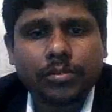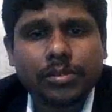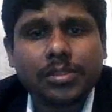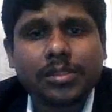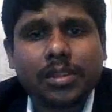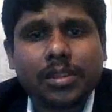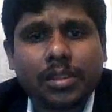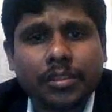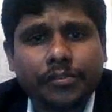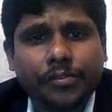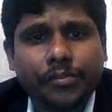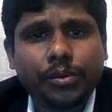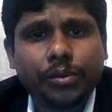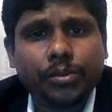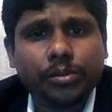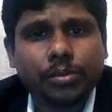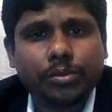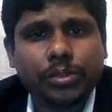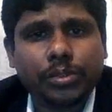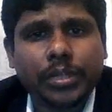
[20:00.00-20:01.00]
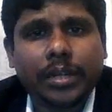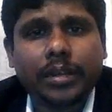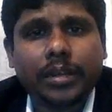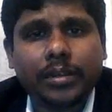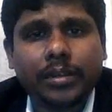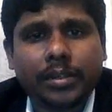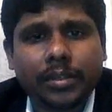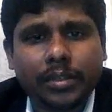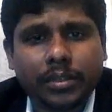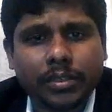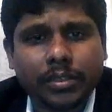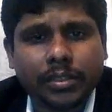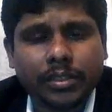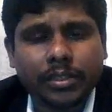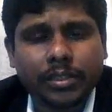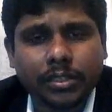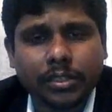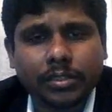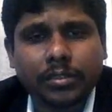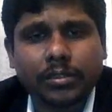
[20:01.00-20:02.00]
these are the few generic
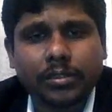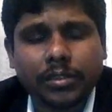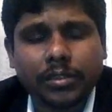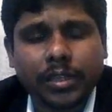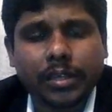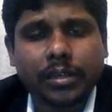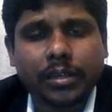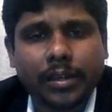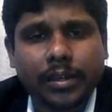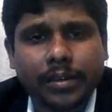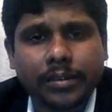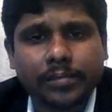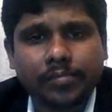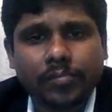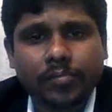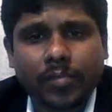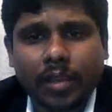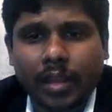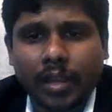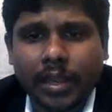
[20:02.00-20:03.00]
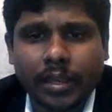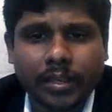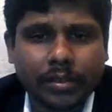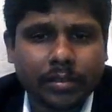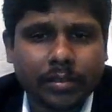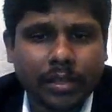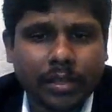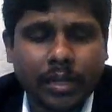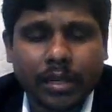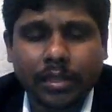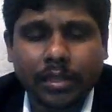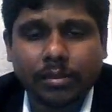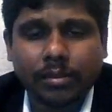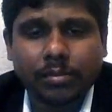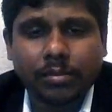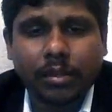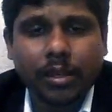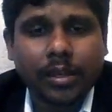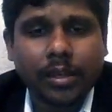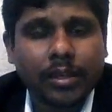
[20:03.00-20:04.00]
integration technique. Like another
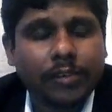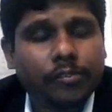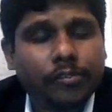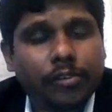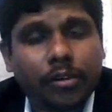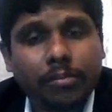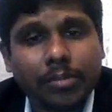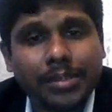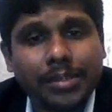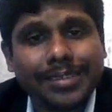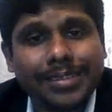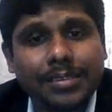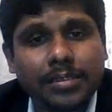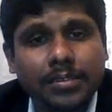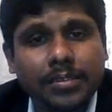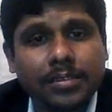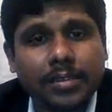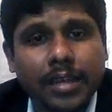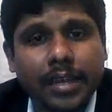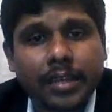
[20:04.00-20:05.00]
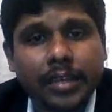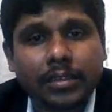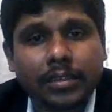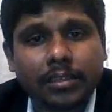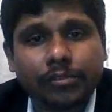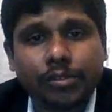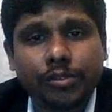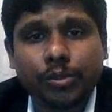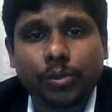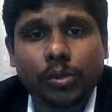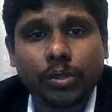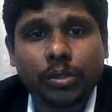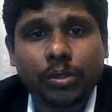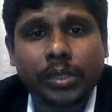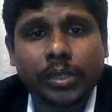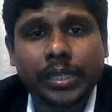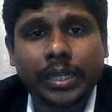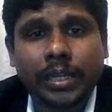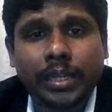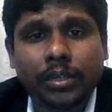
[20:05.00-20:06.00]
for messaging side, if you want to
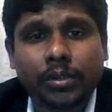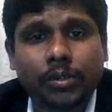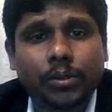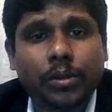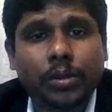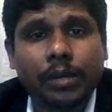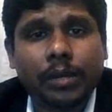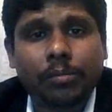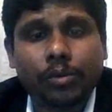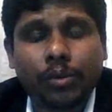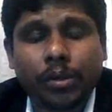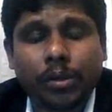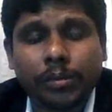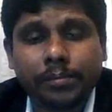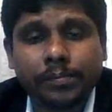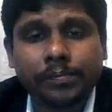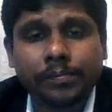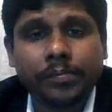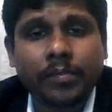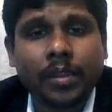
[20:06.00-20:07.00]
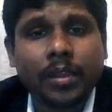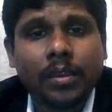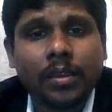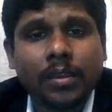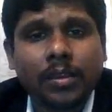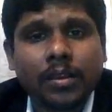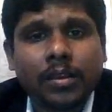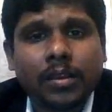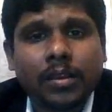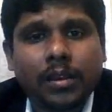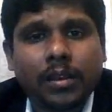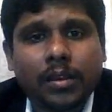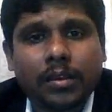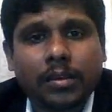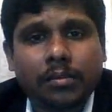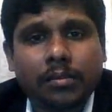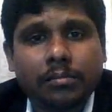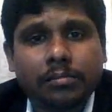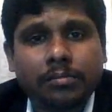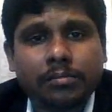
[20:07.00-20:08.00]
connect to MOM,
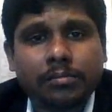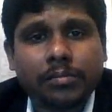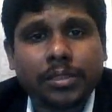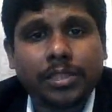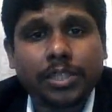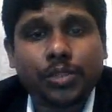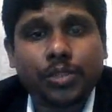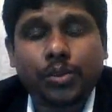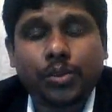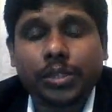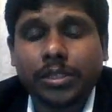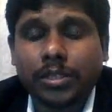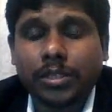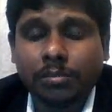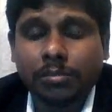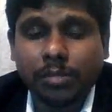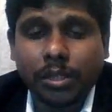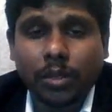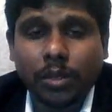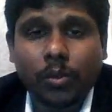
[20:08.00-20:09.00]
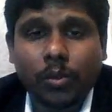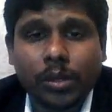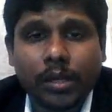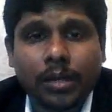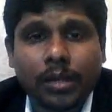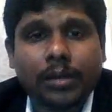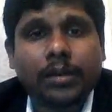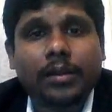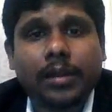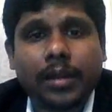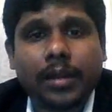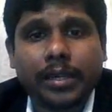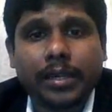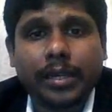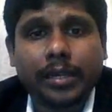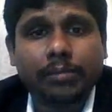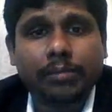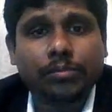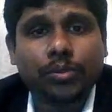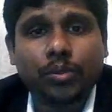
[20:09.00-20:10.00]
message oriented middleware like
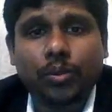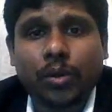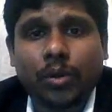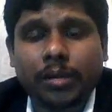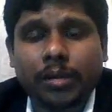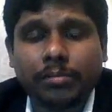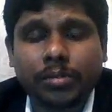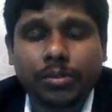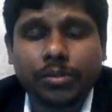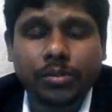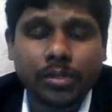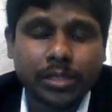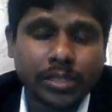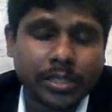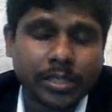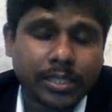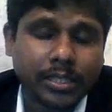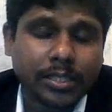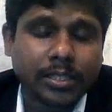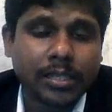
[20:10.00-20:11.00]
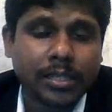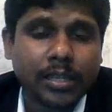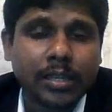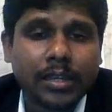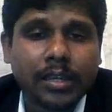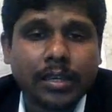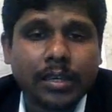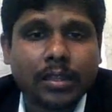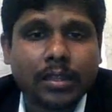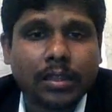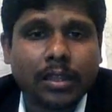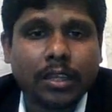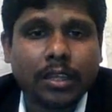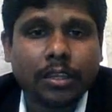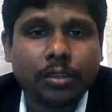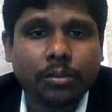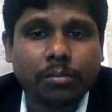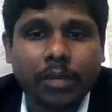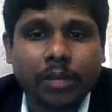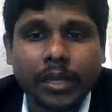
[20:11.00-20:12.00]
MQ or MQ series, then
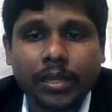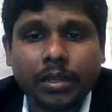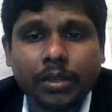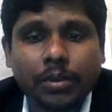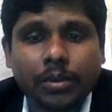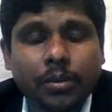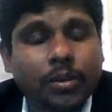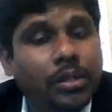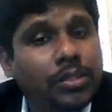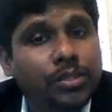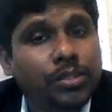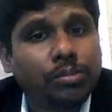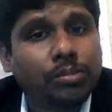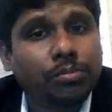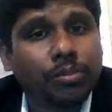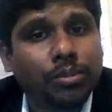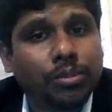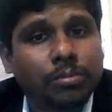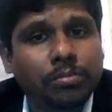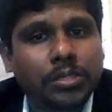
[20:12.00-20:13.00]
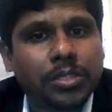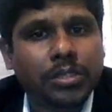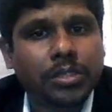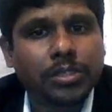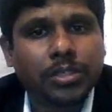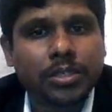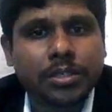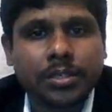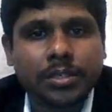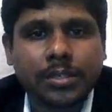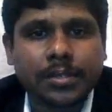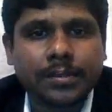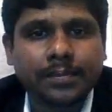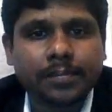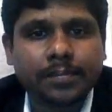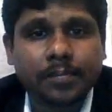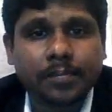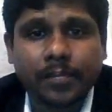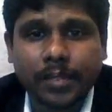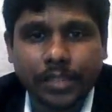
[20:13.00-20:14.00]
you might need to consume those messages
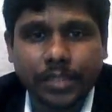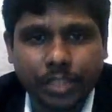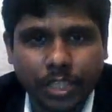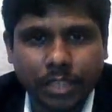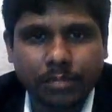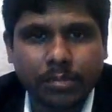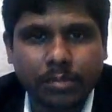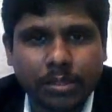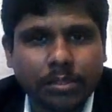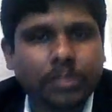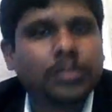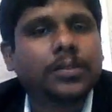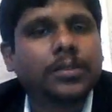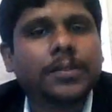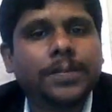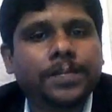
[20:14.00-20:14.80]
in JMS.